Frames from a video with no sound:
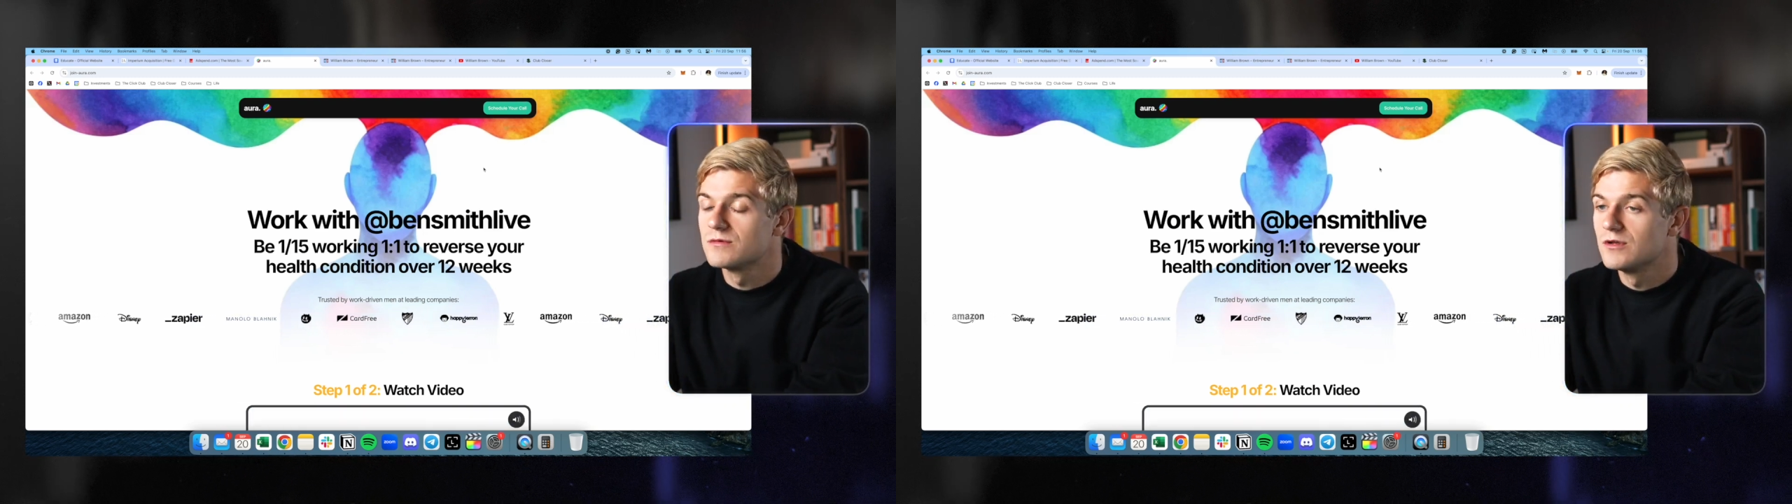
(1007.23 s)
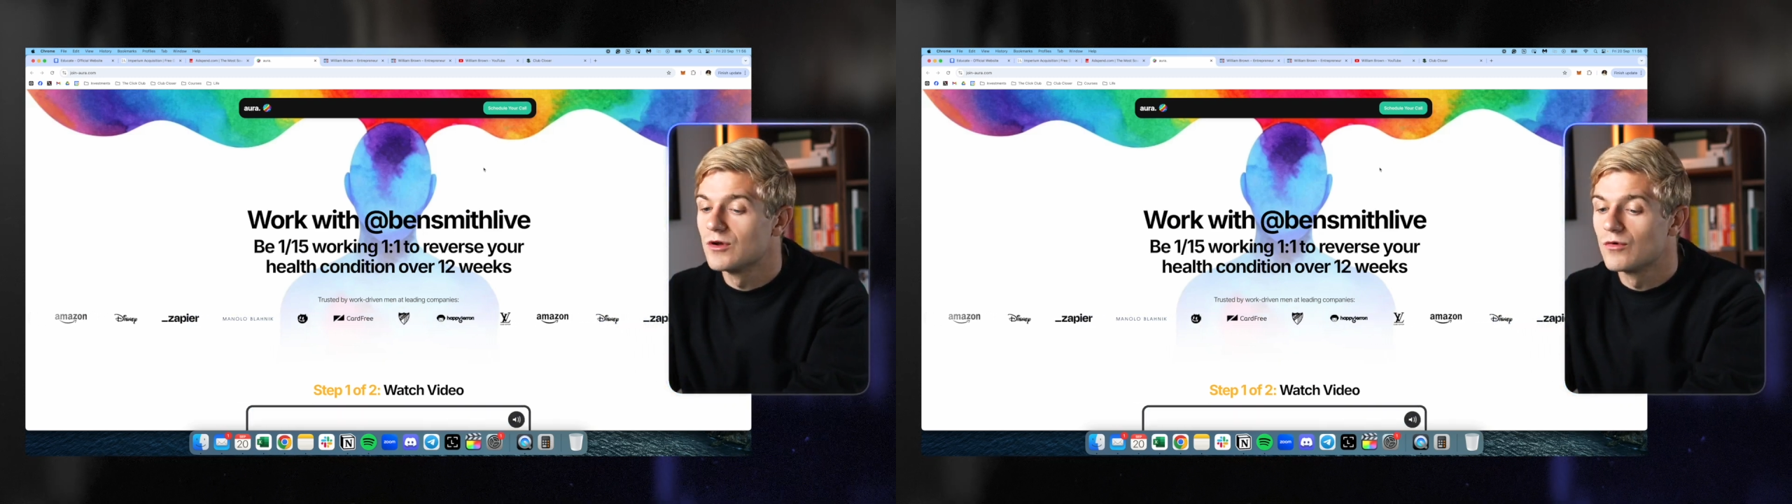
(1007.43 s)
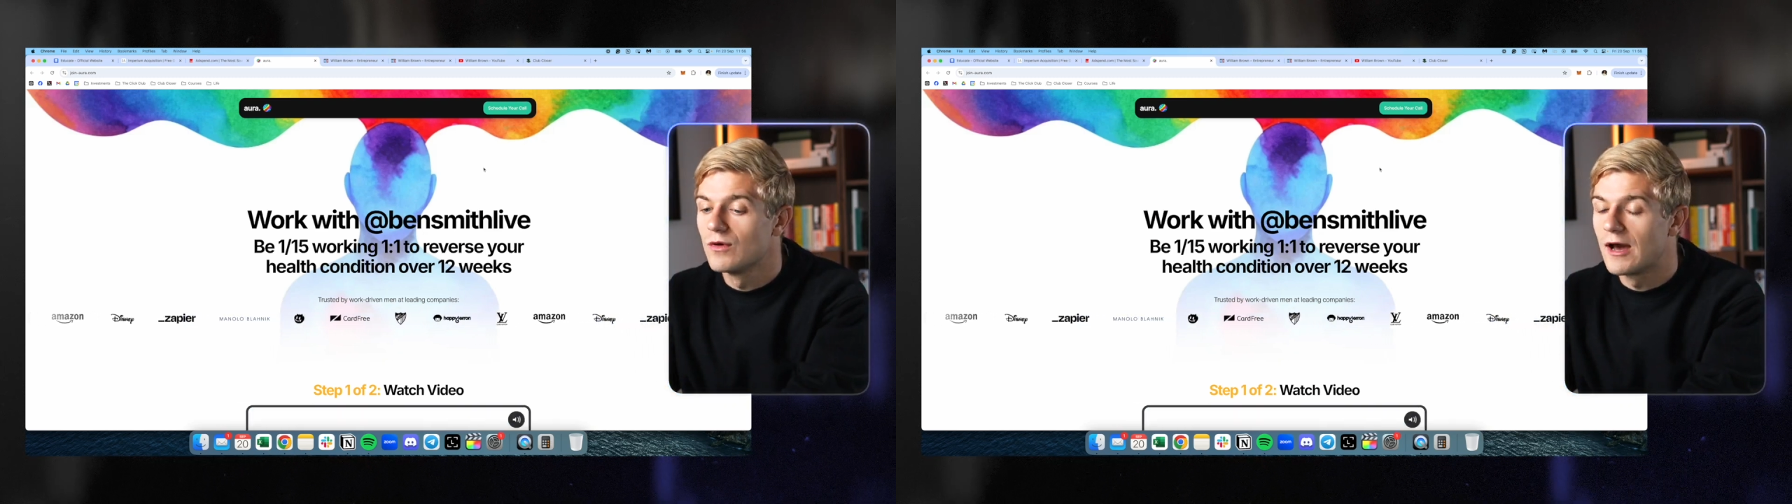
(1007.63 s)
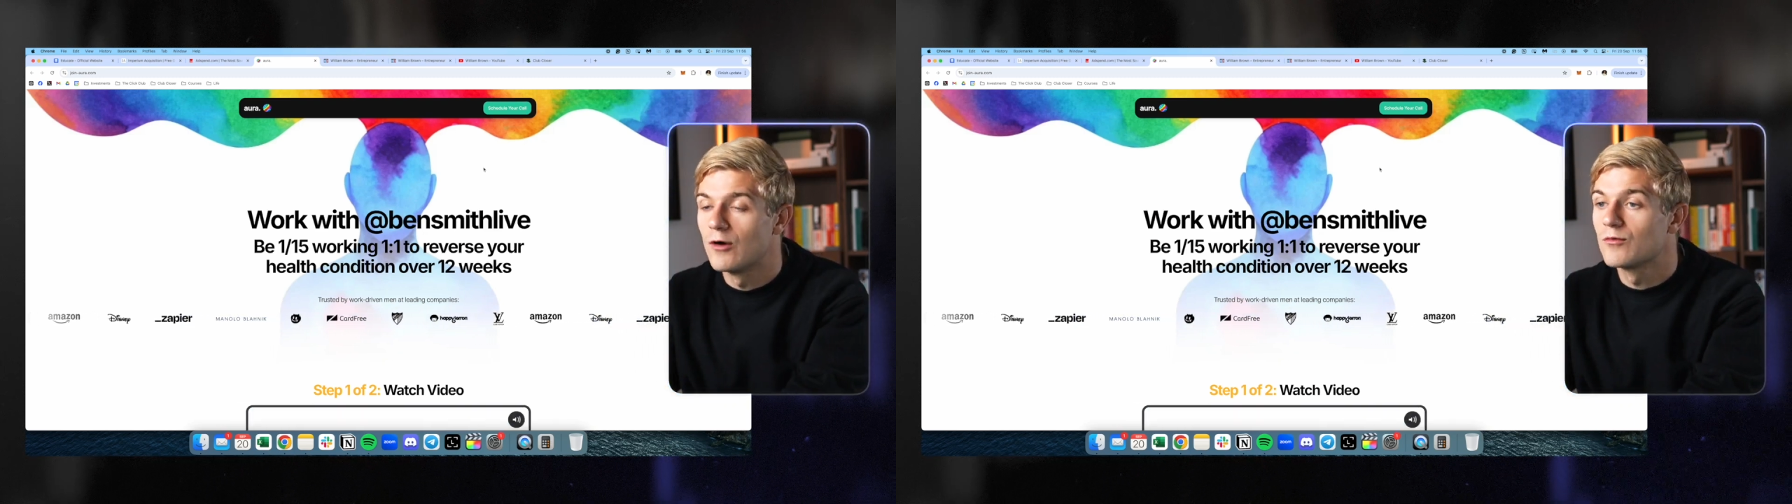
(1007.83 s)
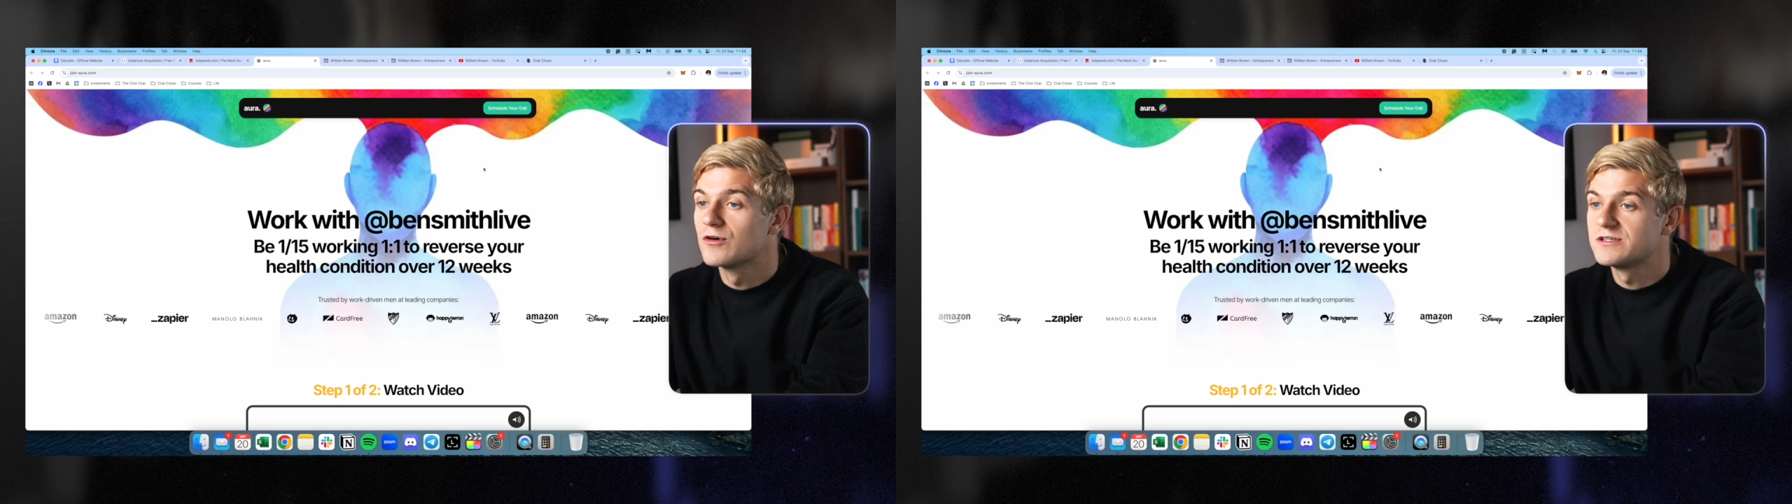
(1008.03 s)
you know,
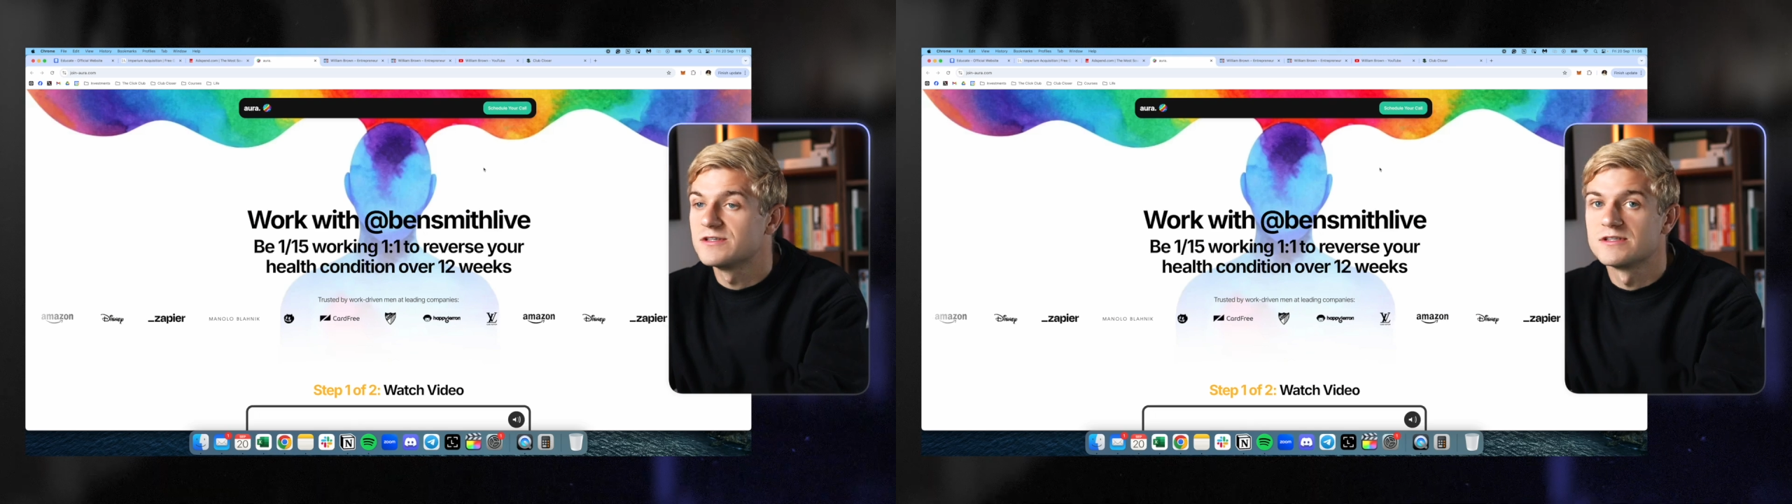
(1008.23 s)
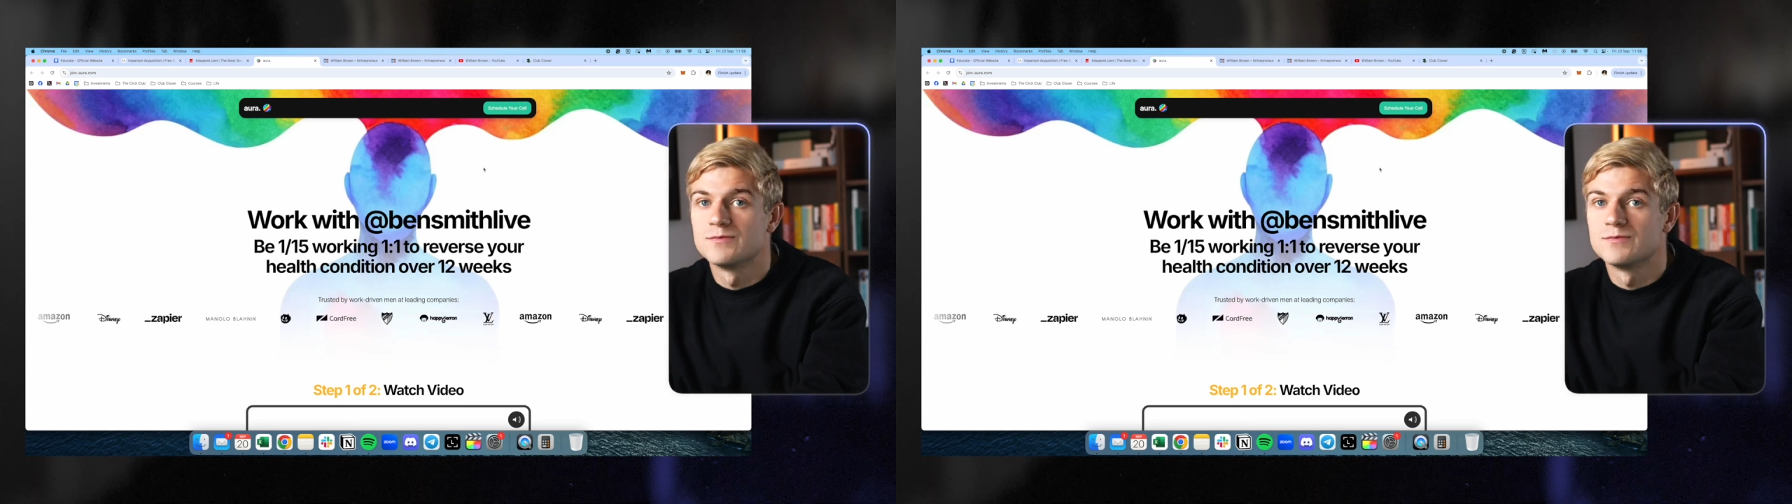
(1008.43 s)
help Christians